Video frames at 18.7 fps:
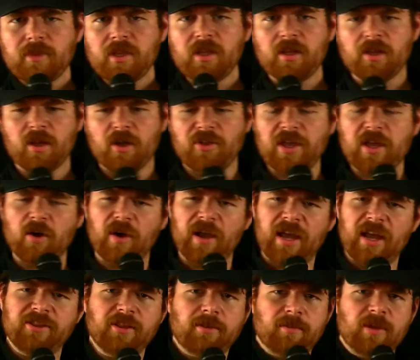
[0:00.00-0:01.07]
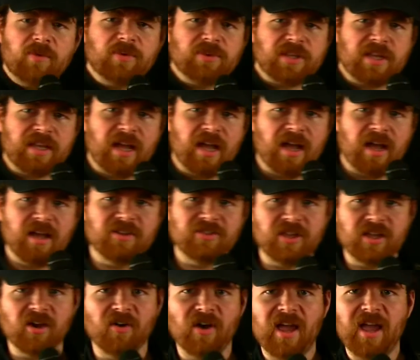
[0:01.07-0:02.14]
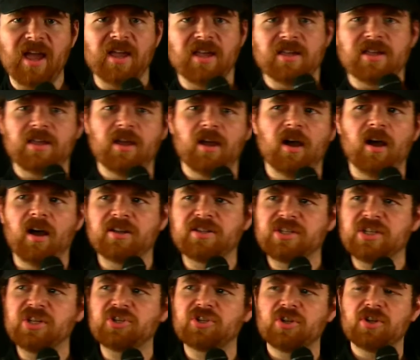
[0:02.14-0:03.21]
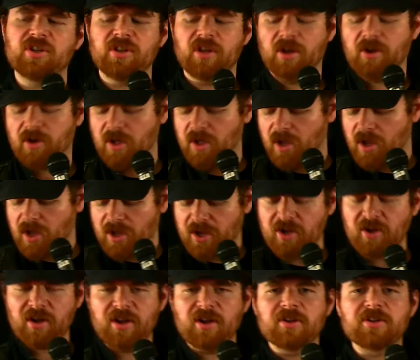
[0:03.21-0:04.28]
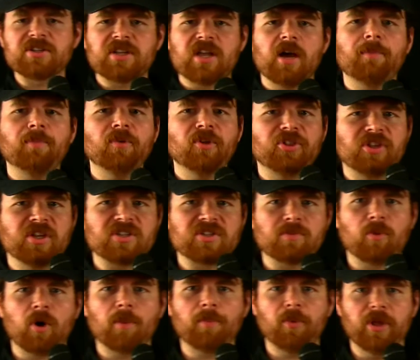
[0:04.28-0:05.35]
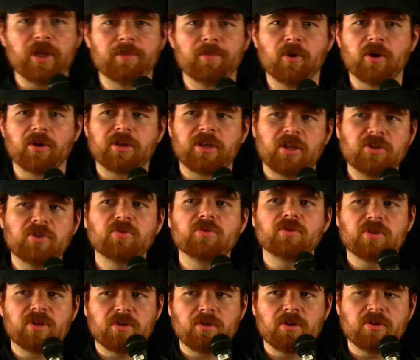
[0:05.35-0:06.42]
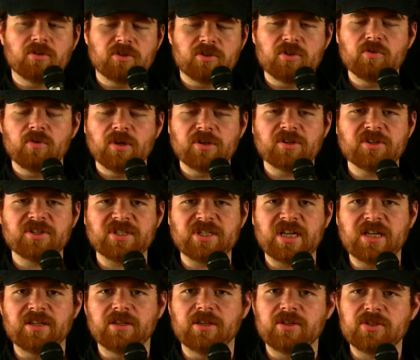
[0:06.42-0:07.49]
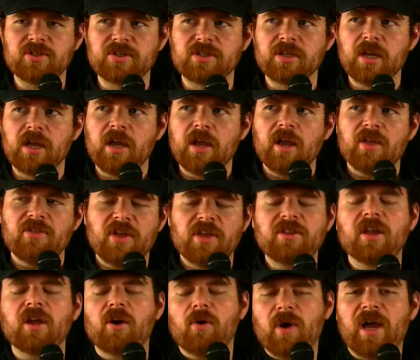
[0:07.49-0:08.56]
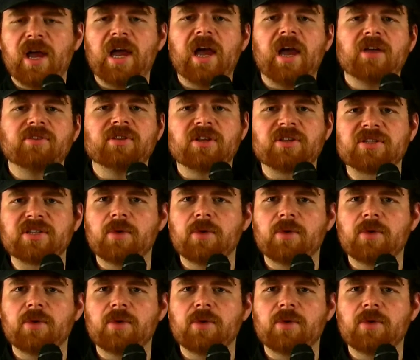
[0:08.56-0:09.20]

They go ahead, they meet with the guy, they go, hey, teach a, here's a couple of things from our playbook. Do you understand this? Then they go ahead and they say,